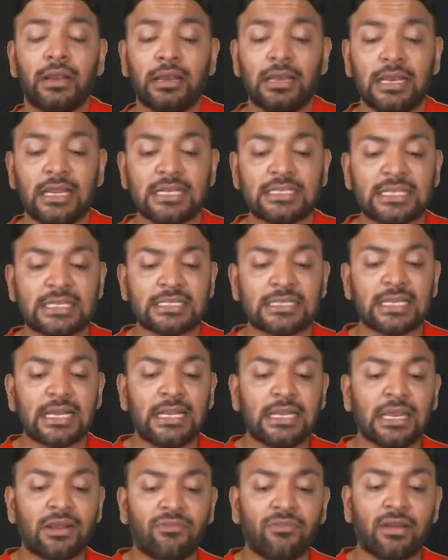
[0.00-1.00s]
Lease
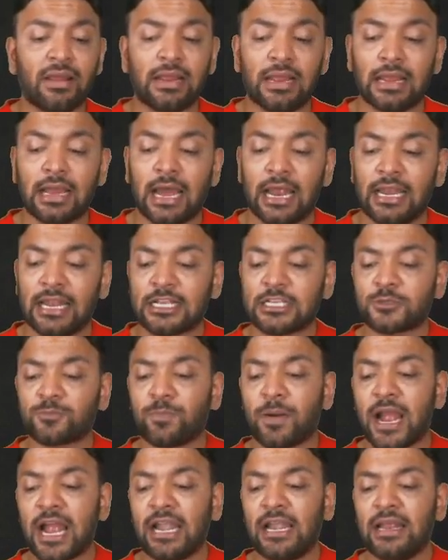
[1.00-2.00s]
incentive
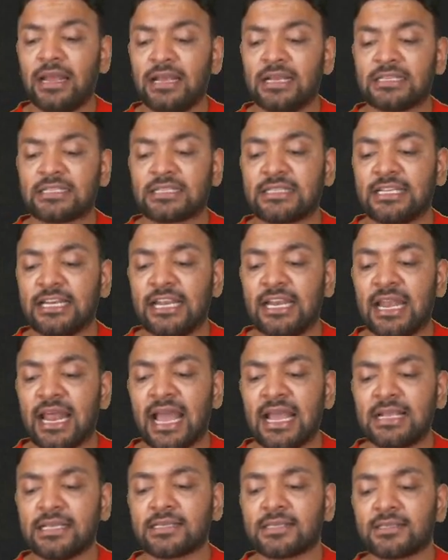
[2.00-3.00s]
unexpired is 3
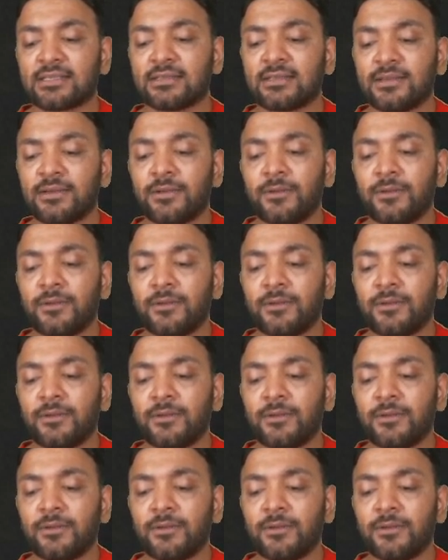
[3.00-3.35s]
lakhs.